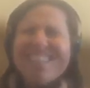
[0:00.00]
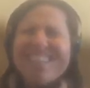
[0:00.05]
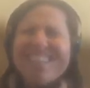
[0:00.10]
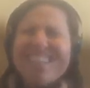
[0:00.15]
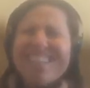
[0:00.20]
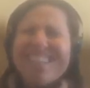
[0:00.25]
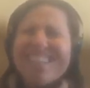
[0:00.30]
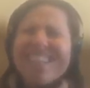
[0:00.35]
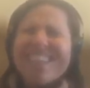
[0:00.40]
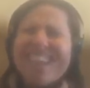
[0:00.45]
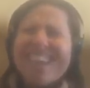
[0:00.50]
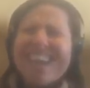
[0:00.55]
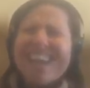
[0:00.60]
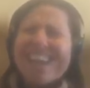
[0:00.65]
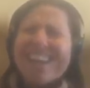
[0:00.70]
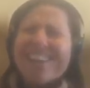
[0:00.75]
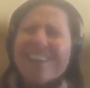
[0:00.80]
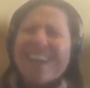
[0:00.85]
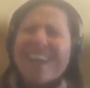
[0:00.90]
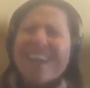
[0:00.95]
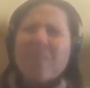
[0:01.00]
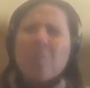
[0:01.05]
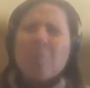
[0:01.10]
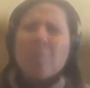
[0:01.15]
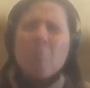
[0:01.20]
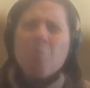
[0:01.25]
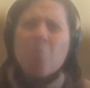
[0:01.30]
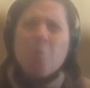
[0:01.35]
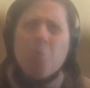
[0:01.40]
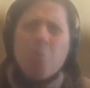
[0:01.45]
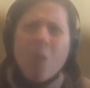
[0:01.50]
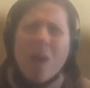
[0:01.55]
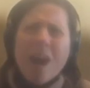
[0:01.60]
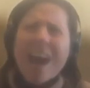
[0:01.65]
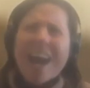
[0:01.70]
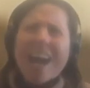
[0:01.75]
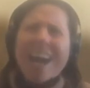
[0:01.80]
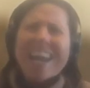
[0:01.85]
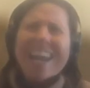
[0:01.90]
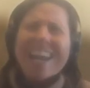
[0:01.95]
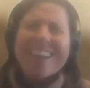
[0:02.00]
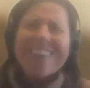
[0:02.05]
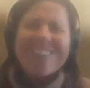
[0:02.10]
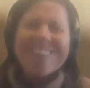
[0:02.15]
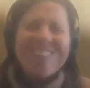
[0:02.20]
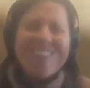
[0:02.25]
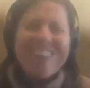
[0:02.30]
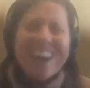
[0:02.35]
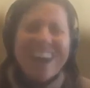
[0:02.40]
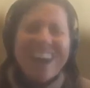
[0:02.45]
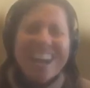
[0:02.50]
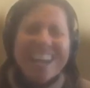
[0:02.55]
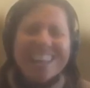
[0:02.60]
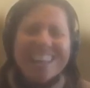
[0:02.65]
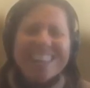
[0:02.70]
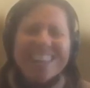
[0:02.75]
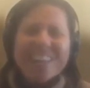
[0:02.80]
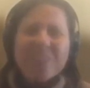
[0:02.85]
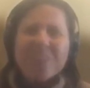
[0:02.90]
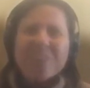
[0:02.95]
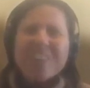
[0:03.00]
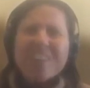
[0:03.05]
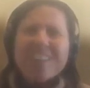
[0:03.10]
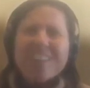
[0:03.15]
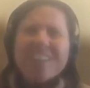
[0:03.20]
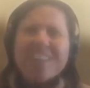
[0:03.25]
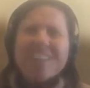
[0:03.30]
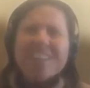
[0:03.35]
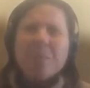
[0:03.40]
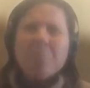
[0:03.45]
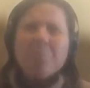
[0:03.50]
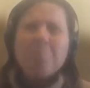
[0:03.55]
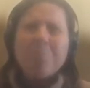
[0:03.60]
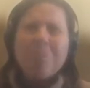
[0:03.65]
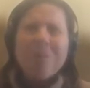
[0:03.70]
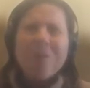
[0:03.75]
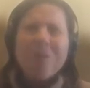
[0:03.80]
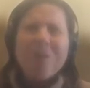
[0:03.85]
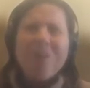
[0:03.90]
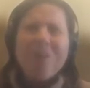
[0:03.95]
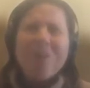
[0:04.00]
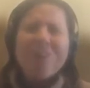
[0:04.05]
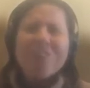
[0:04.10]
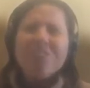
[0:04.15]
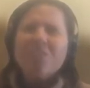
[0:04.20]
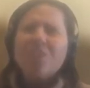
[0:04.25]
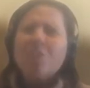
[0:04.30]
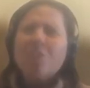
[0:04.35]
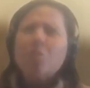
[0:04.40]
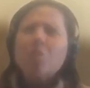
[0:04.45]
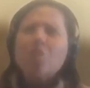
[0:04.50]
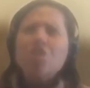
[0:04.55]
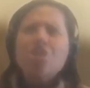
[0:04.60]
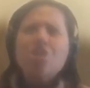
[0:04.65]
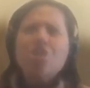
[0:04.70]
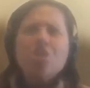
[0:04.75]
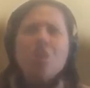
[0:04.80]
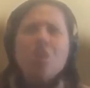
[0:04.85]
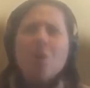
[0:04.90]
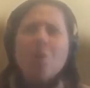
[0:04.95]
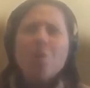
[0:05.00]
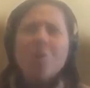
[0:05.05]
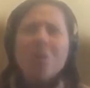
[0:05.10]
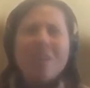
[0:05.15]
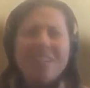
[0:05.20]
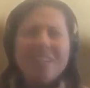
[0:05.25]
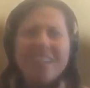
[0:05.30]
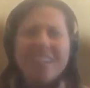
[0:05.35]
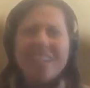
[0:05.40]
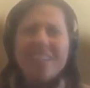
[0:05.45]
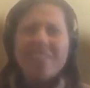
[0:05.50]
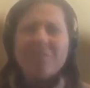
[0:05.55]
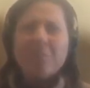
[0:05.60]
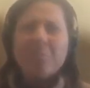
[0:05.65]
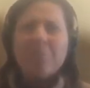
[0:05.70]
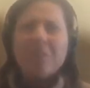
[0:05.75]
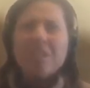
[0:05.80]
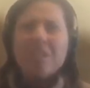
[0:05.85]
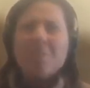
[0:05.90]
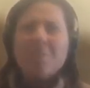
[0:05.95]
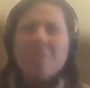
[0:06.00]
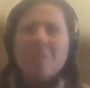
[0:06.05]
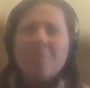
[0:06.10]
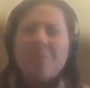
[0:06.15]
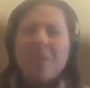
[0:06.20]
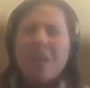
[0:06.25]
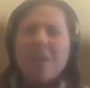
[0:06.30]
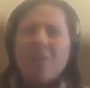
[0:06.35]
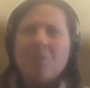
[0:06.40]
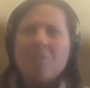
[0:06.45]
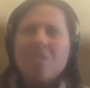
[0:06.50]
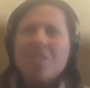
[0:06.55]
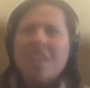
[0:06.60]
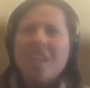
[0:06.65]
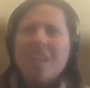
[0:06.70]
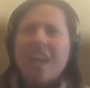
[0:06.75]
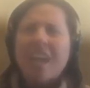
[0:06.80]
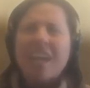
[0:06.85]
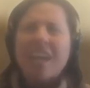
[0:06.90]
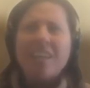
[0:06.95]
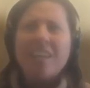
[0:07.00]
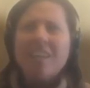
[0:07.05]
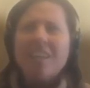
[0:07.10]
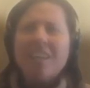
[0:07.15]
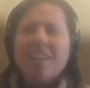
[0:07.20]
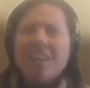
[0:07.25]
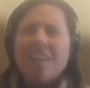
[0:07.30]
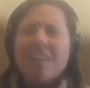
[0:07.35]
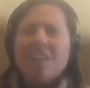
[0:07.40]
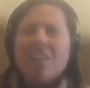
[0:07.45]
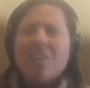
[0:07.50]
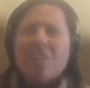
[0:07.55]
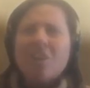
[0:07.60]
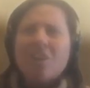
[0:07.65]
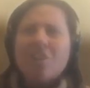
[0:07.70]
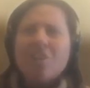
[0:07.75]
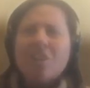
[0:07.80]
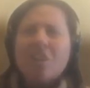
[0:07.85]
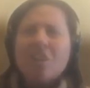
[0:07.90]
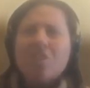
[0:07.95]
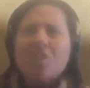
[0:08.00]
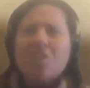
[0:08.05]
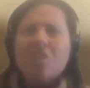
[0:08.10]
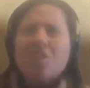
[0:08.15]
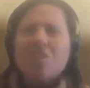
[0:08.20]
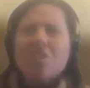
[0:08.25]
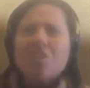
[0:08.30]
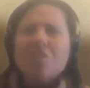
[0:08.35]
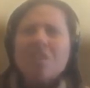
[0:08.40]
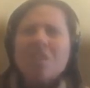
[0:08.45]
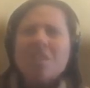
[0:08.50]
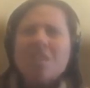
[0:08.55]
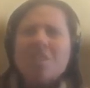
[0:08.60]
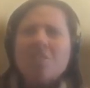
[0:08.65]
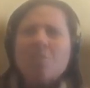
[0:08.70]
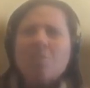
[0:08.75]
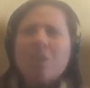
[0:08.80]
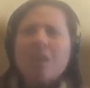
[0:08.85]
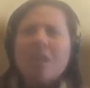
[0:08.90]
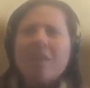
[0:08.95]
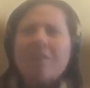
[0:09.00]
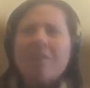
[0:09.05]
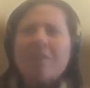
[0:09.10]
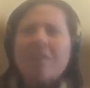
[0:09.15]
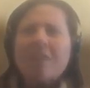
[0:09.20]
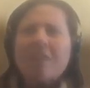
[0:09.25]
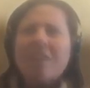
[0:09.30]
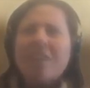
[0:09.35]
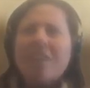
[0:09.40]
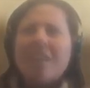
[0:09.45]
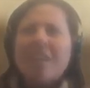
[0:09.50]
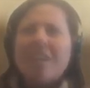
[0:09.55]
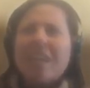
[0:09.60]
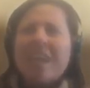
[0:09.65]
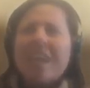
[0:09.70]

It yeah, and why? Why? They were clearly bald, they were so in need of replacement, but I was like, I'll just do this, whatever.